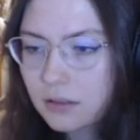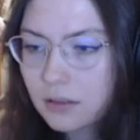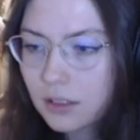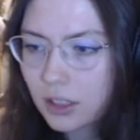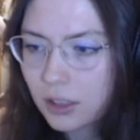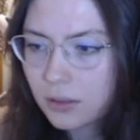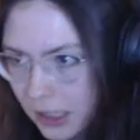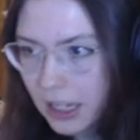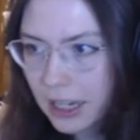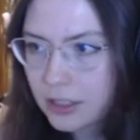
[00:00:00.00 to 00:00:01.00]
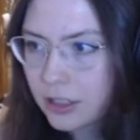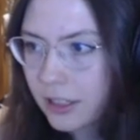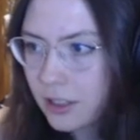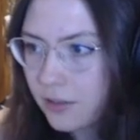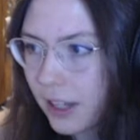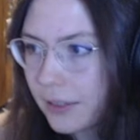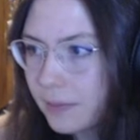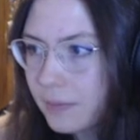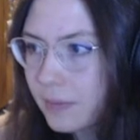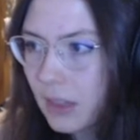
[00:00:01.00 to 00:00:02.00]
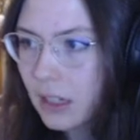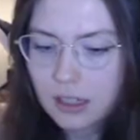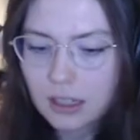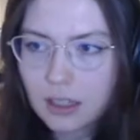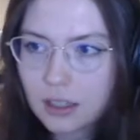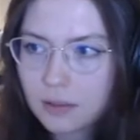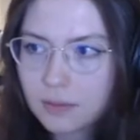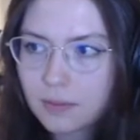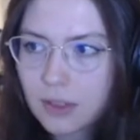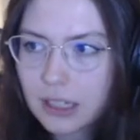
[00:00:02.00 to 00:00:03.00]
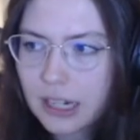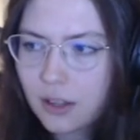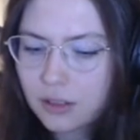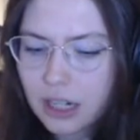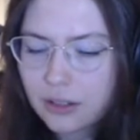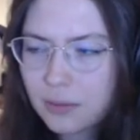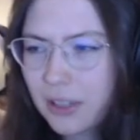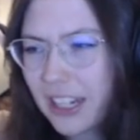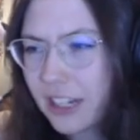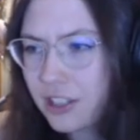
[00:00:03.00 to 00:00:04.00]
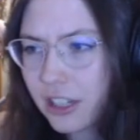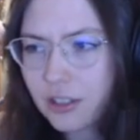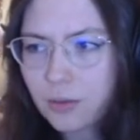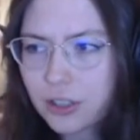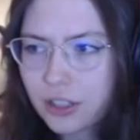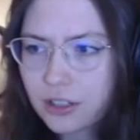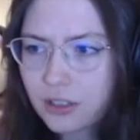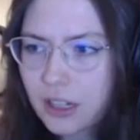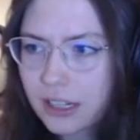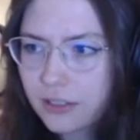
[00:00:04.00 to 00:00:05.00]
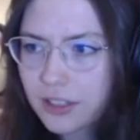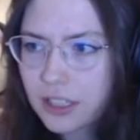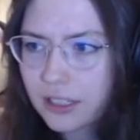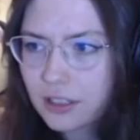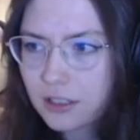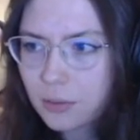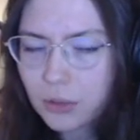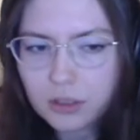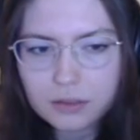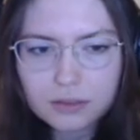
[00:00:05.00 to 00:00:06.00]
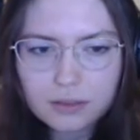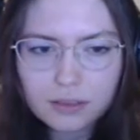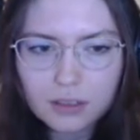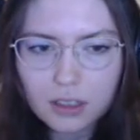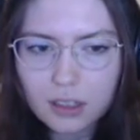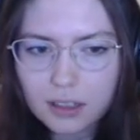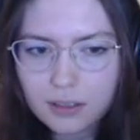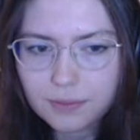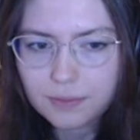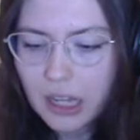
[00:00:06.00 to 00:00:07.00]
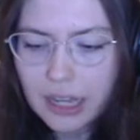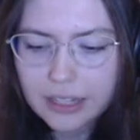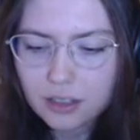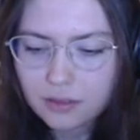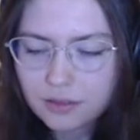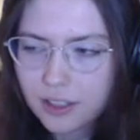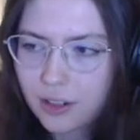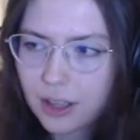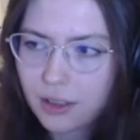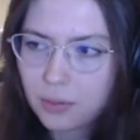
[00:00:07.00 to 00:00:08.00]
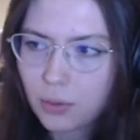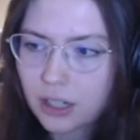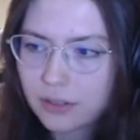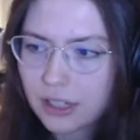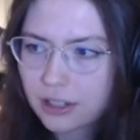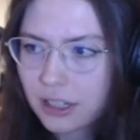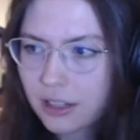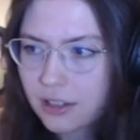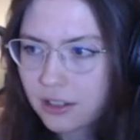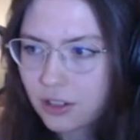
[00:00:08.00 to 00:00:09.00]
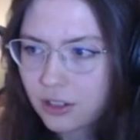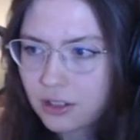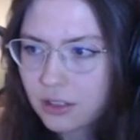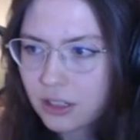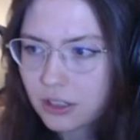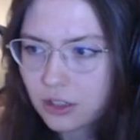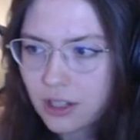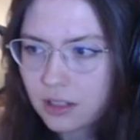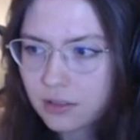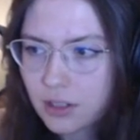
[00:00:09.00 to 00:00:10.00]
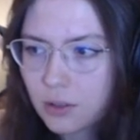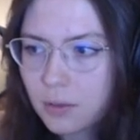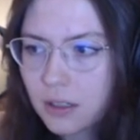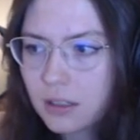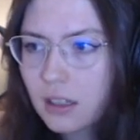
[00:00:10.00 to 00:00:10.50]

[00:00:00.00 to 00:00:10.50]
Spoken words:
so castling is fine. And now he played h6, which is kind of a senseless move. I couldn't figure out the point of h6. It's just kind of stupid.